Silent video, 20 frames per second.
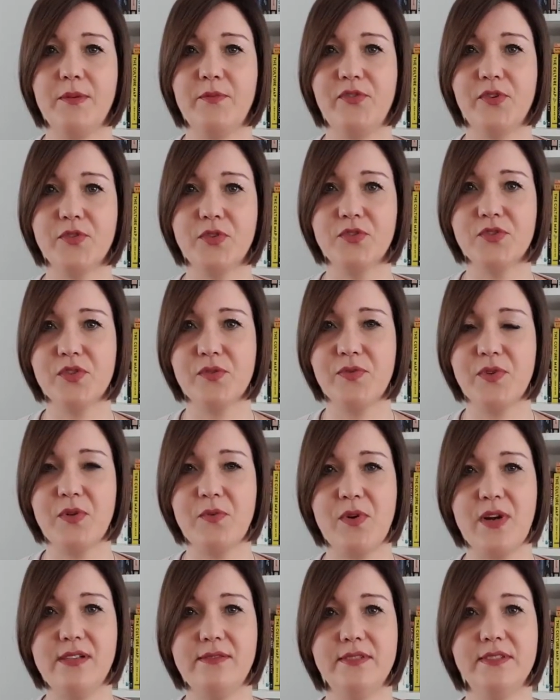for those of
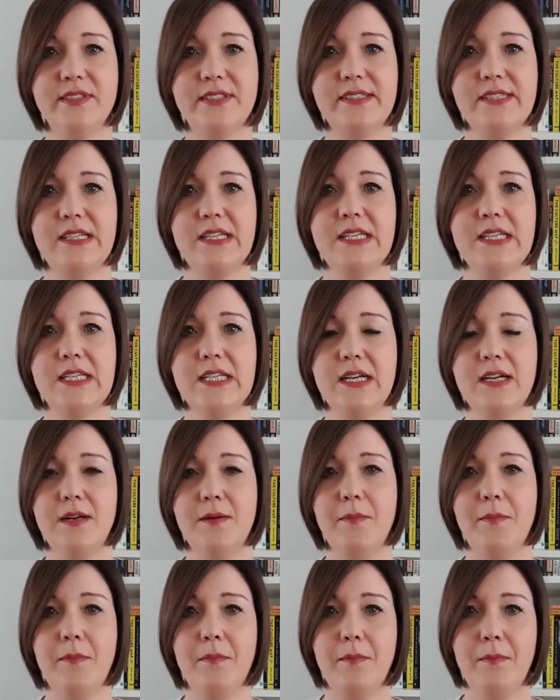you who haven't seen
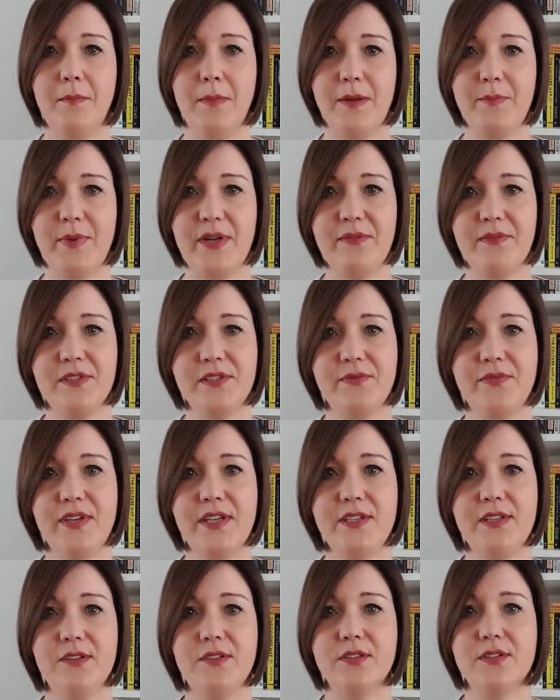my previous
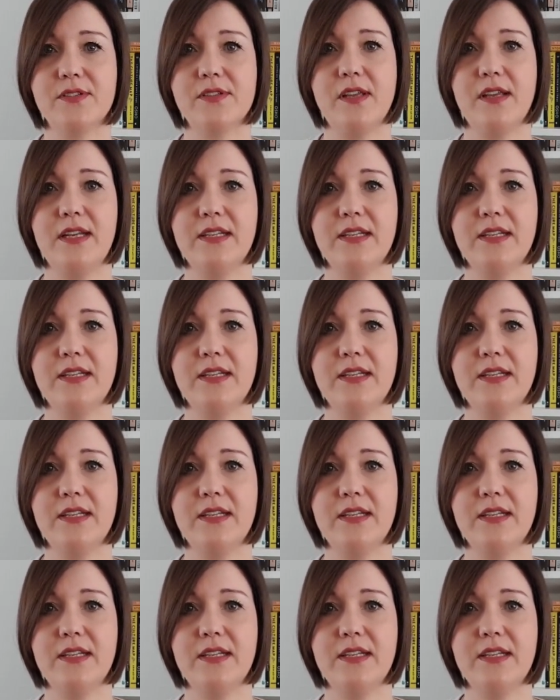videos,